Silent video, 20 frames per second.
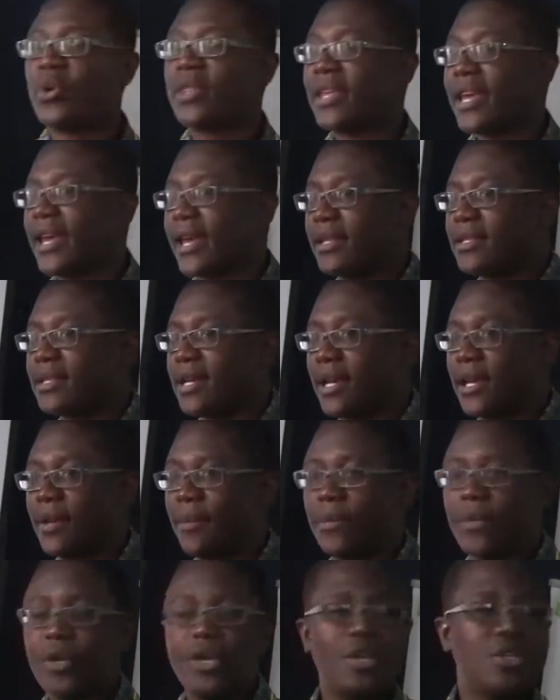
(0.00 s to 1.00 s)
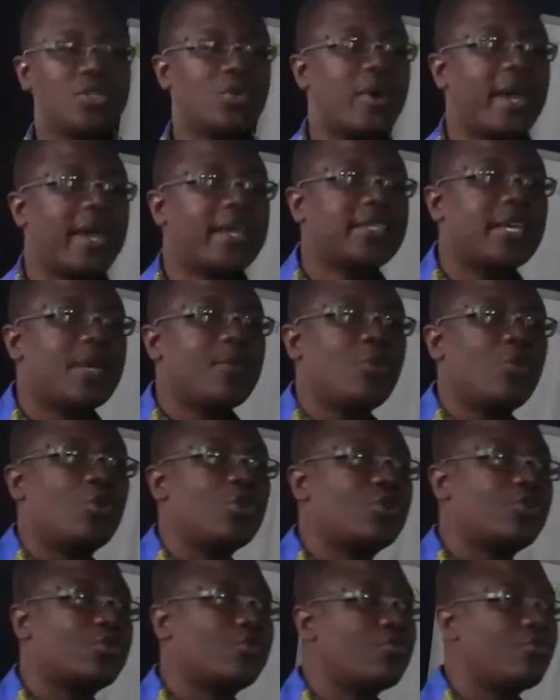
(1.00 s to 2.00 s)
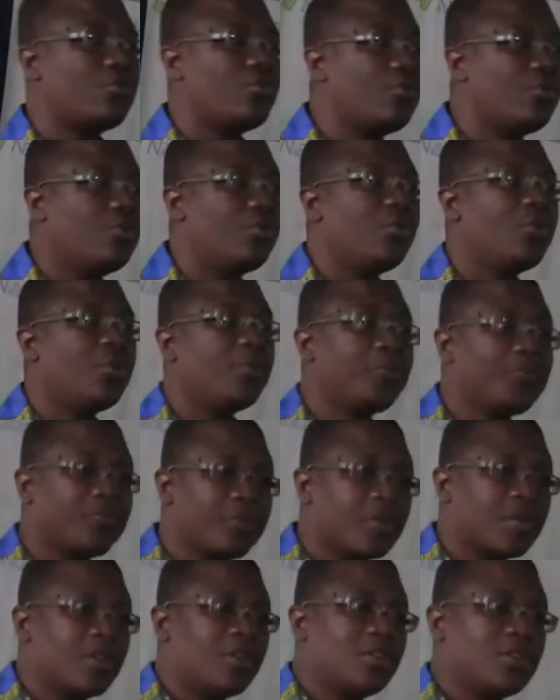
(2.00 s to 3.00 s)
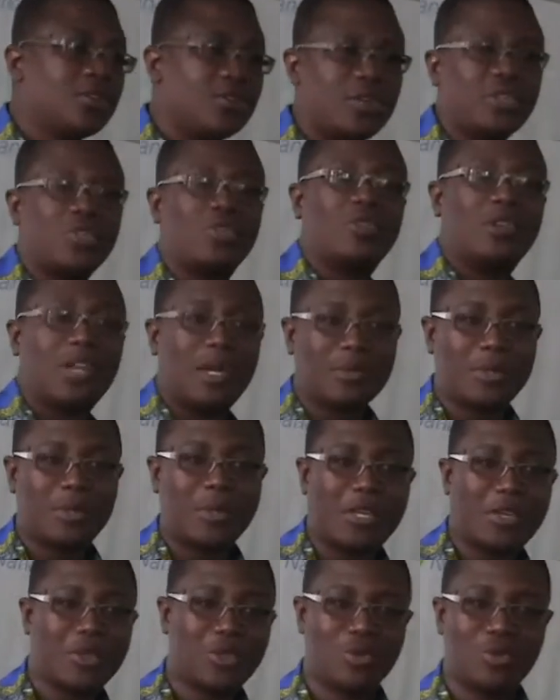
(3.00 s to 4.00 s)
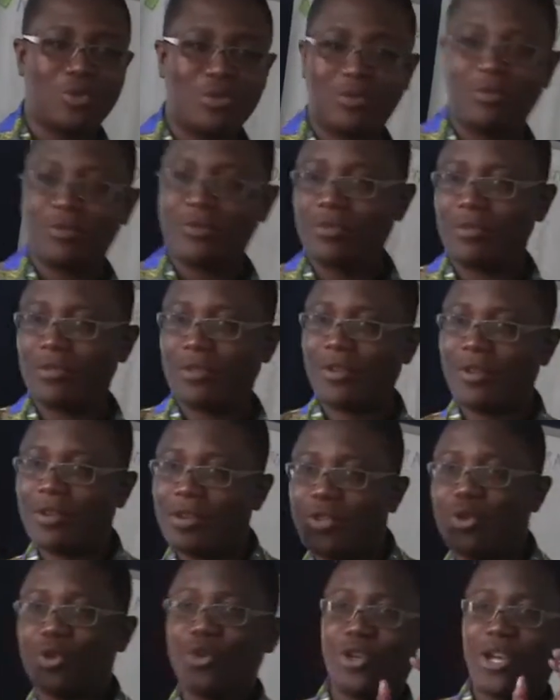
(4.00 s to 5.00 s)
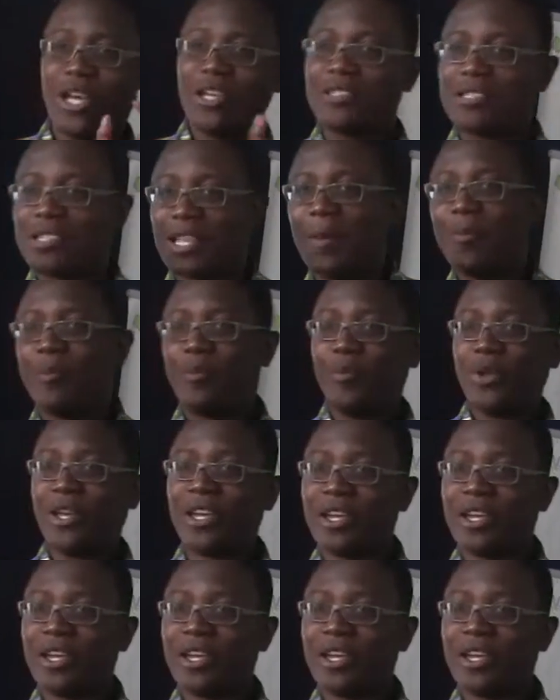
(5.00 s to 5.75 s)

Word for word: with airtime. So airtime goes through, so it's good, I'm speaking to you. So you can start,